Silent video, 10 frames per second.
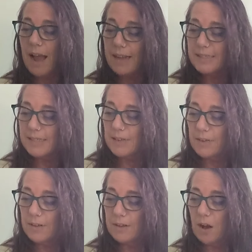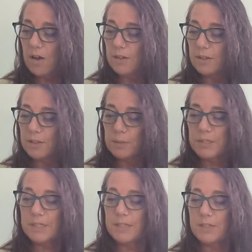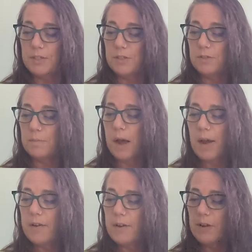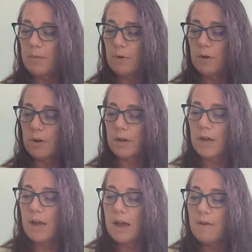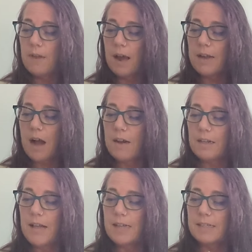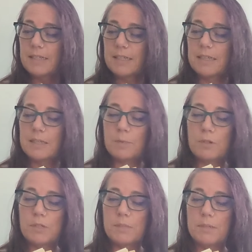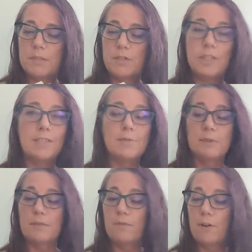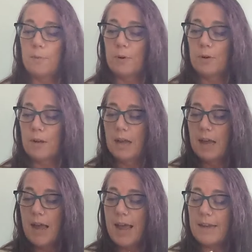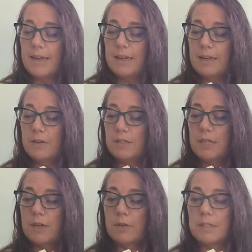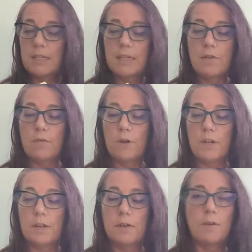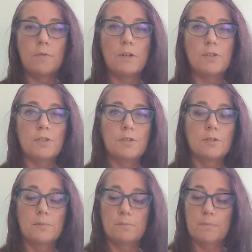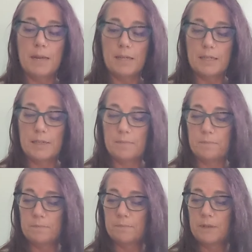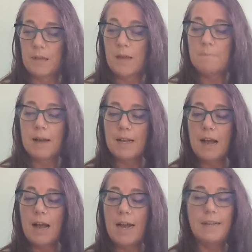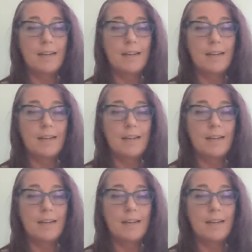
I consider it an honor to present to you the pioneering work of the iconoclastic sportsman, gentleman farmer, and idiosyncratic clairvoyant, Reginald Bakeley. My guide,